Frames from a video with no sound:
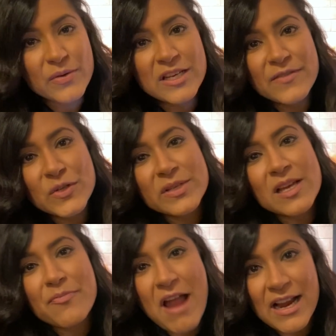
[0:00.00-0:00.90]
individuals
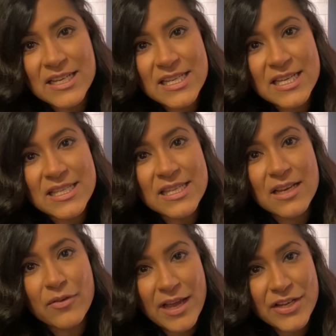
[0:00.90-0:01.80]
that practice
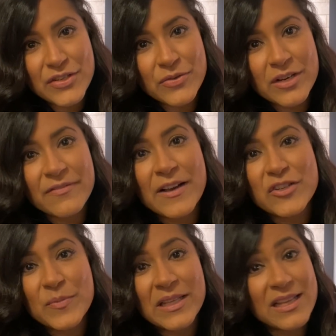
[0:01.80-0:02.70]
gratitude are found
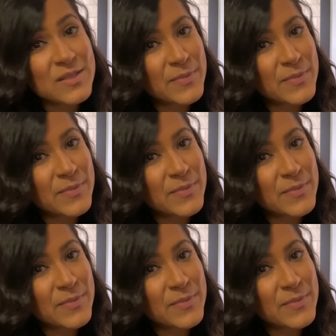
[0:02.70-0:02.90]
to be less